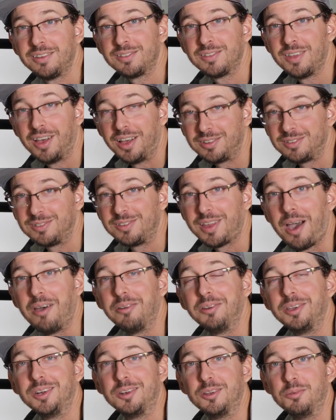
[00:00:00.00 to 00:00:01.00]
is
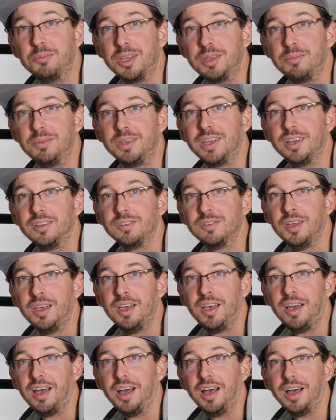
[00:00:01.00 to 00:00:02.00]
astounding to me because
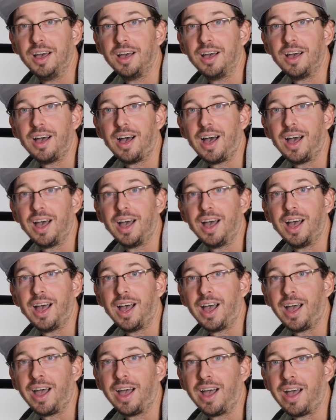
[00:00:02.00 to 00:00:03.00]

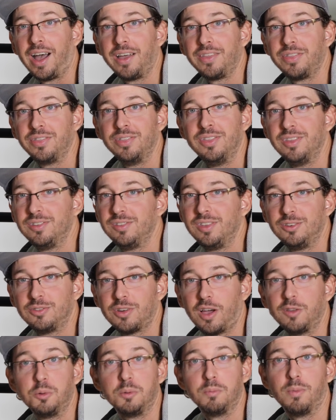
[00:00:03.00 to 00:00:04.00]
this thing
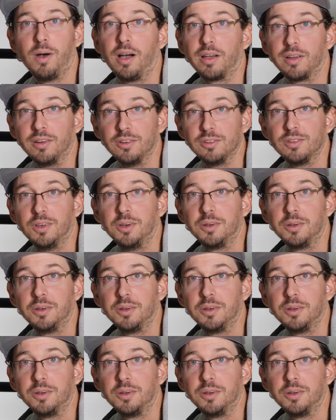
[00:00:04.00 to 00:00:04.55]
drives me bonkers.